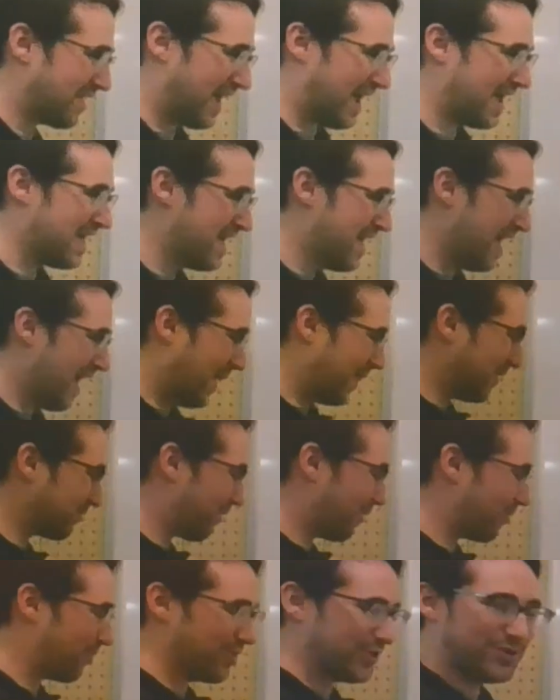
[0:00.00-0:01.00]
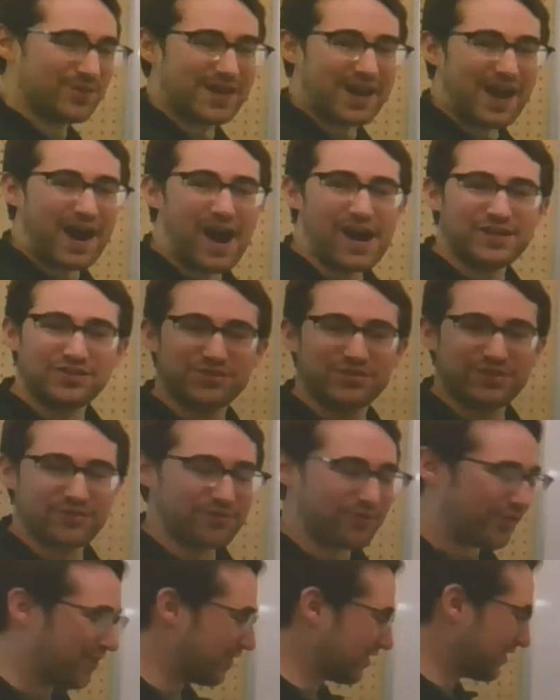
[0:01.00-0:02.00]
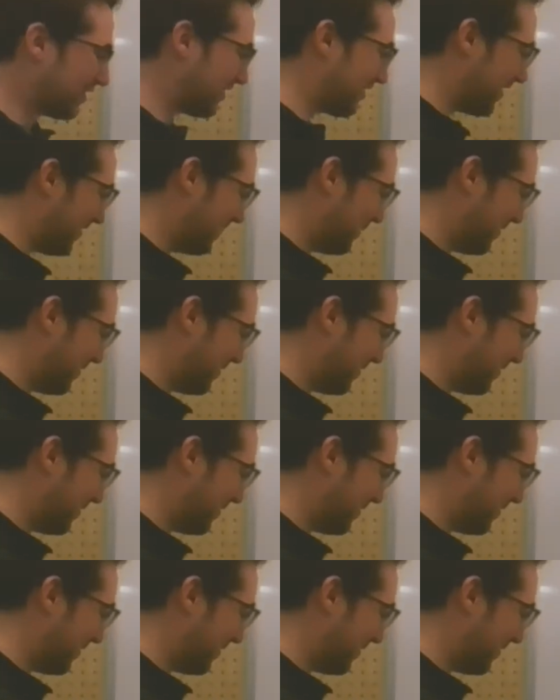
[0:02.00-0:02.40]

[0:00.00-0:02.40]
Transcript: Okay, this one we're doing hydrogen first.